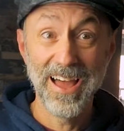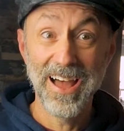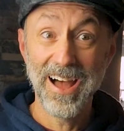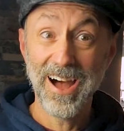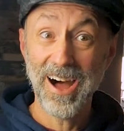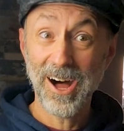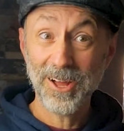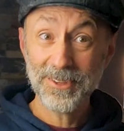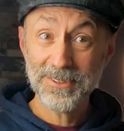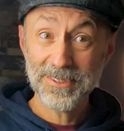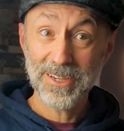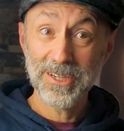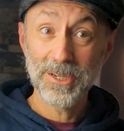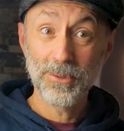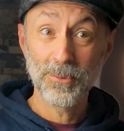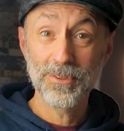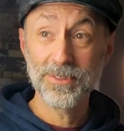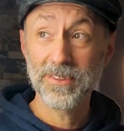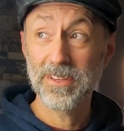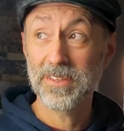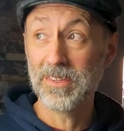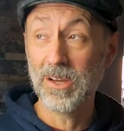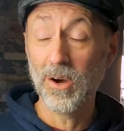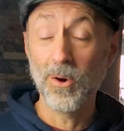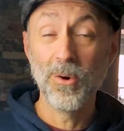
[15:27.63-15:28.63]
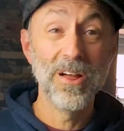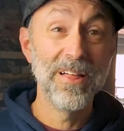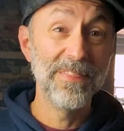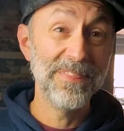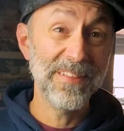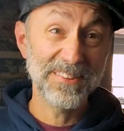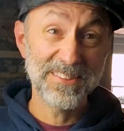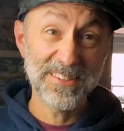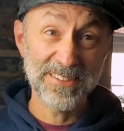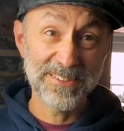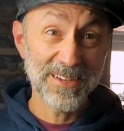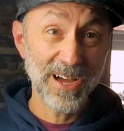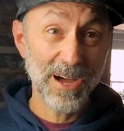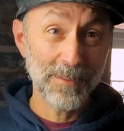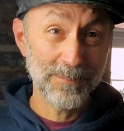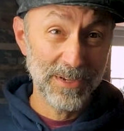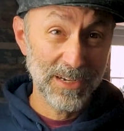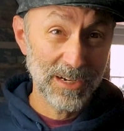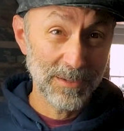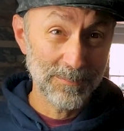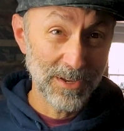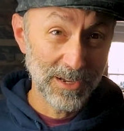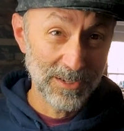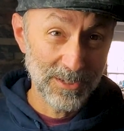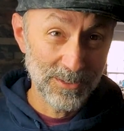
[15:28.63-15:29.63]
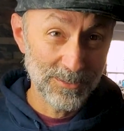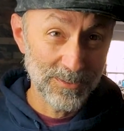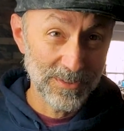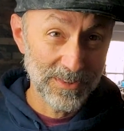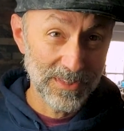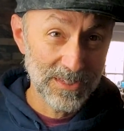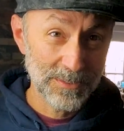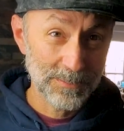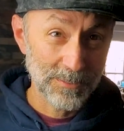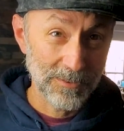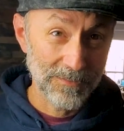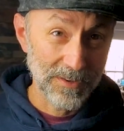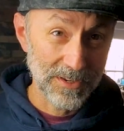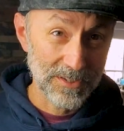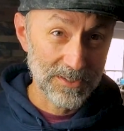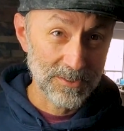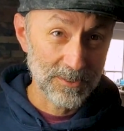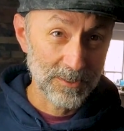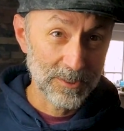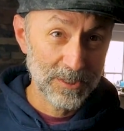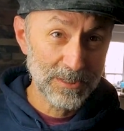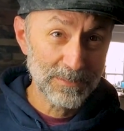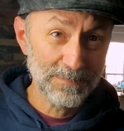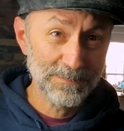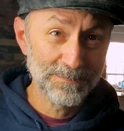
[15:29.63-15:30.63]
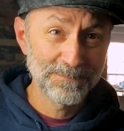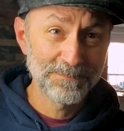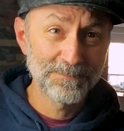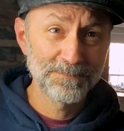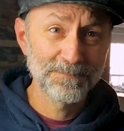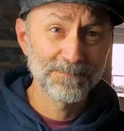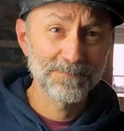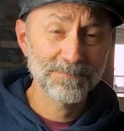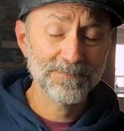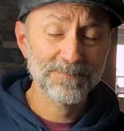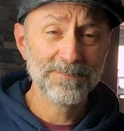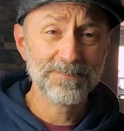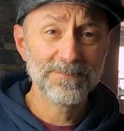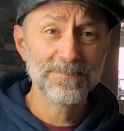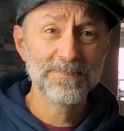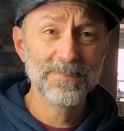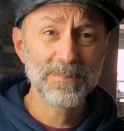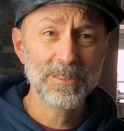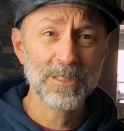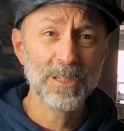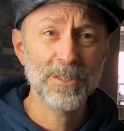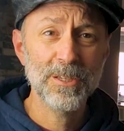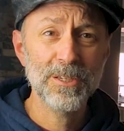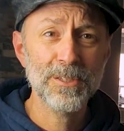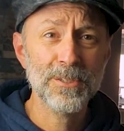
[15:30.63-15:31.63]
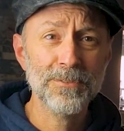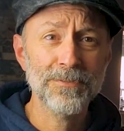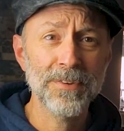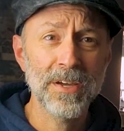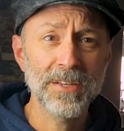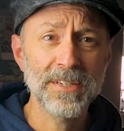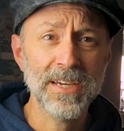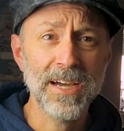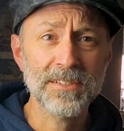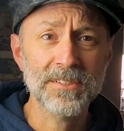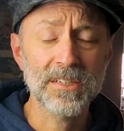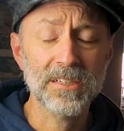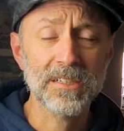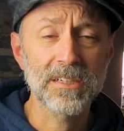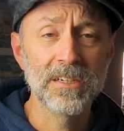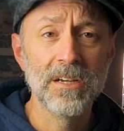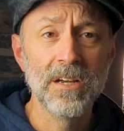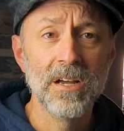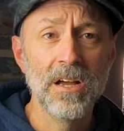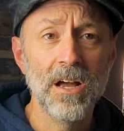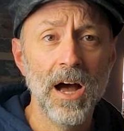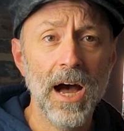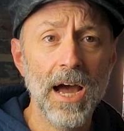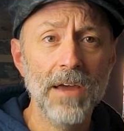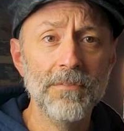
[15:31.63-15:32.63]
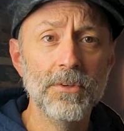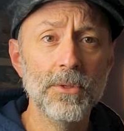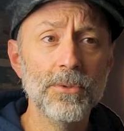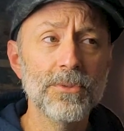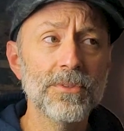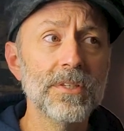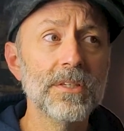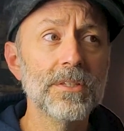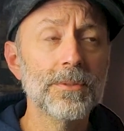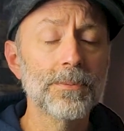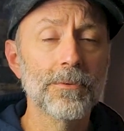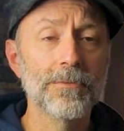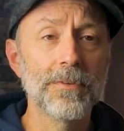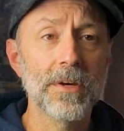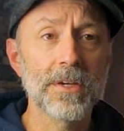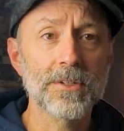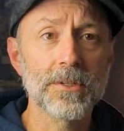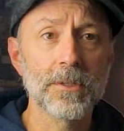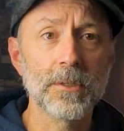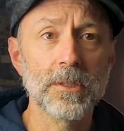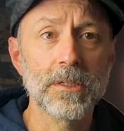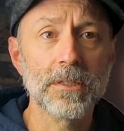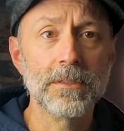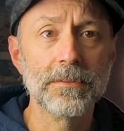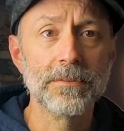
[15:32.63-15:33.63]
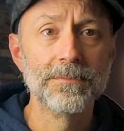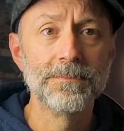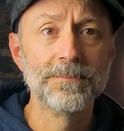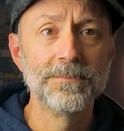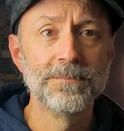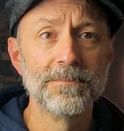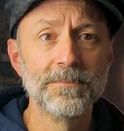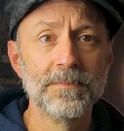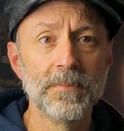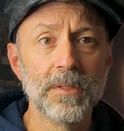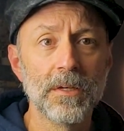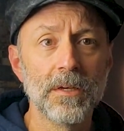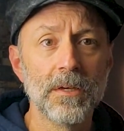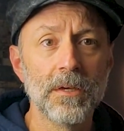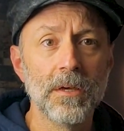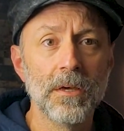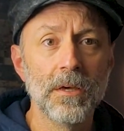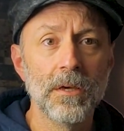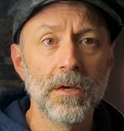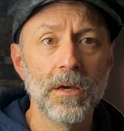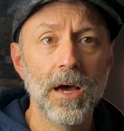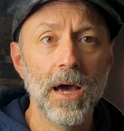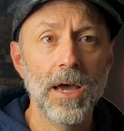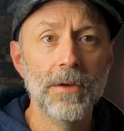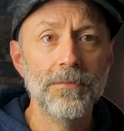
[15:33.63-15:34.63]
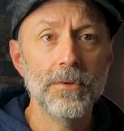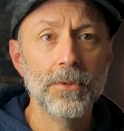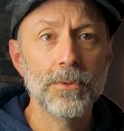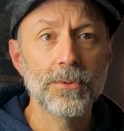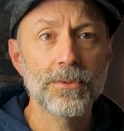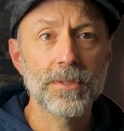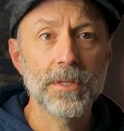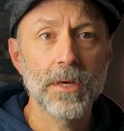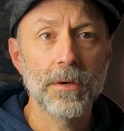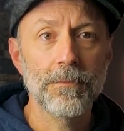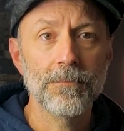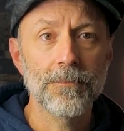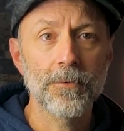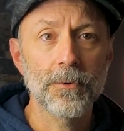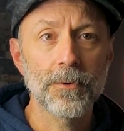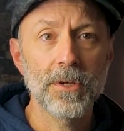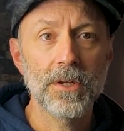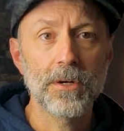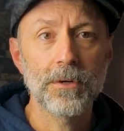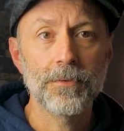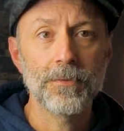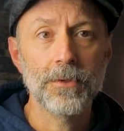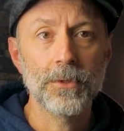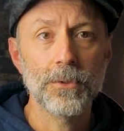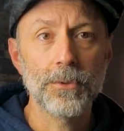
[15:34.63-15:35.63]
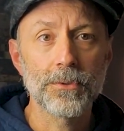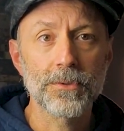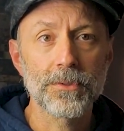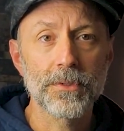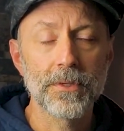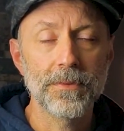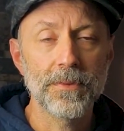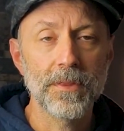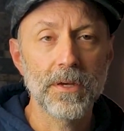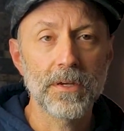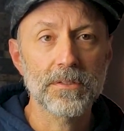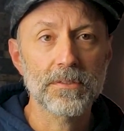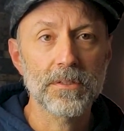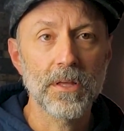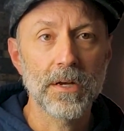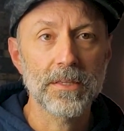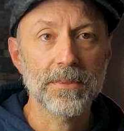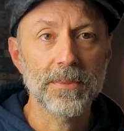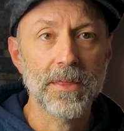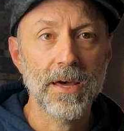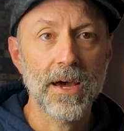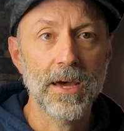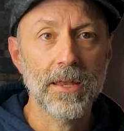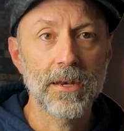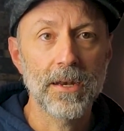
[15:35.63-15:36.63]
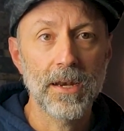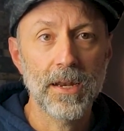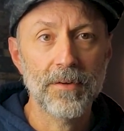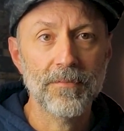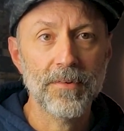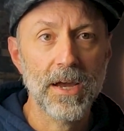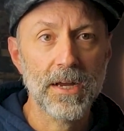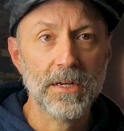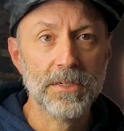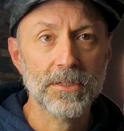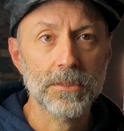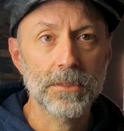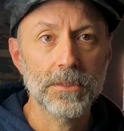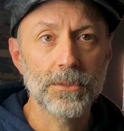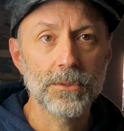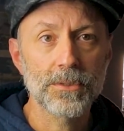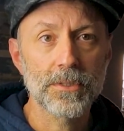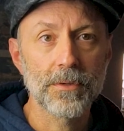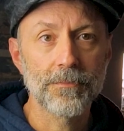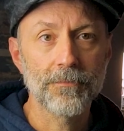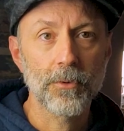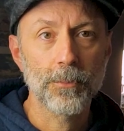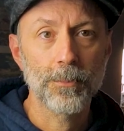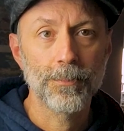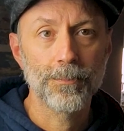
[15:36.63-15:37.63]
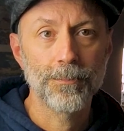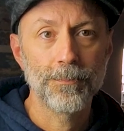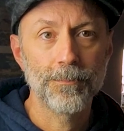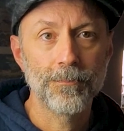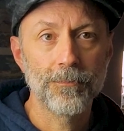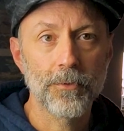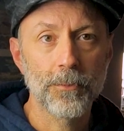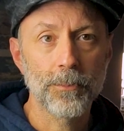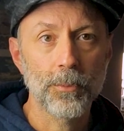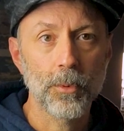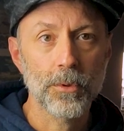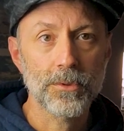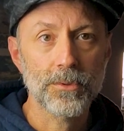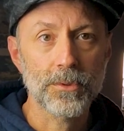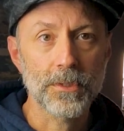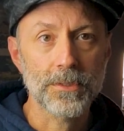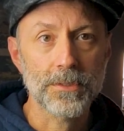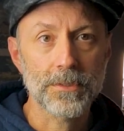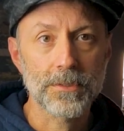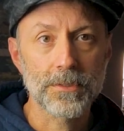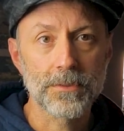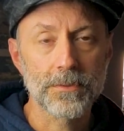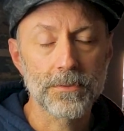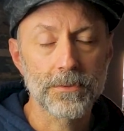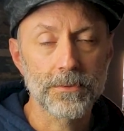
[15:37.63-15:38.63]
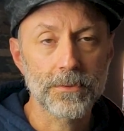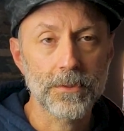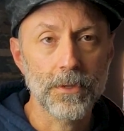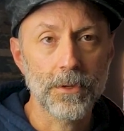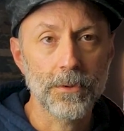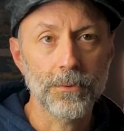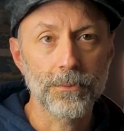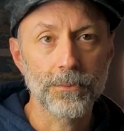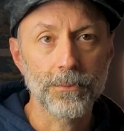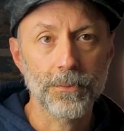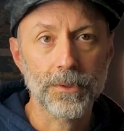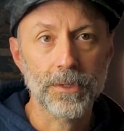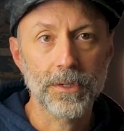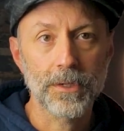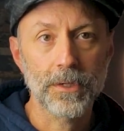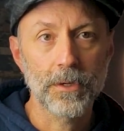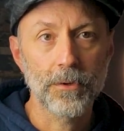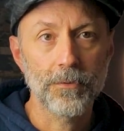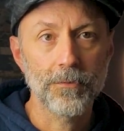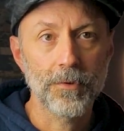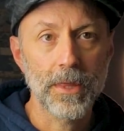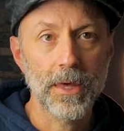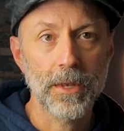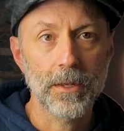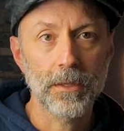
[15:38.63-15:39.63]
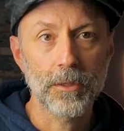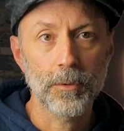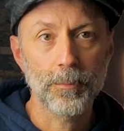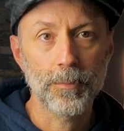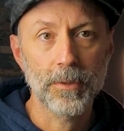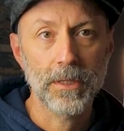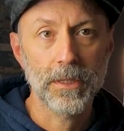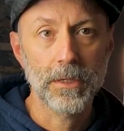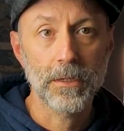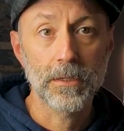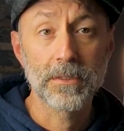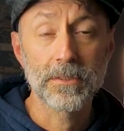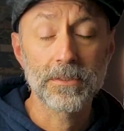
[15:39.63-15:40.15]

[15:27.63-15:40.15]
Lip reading: I'll tell you one thing though, that does not mean I'm not using these professionally. These are fantastic. I've used these professionally. I've used them for interviews and things like that, and I'm actually used them for portraits. So we're going to go over that a little bit later.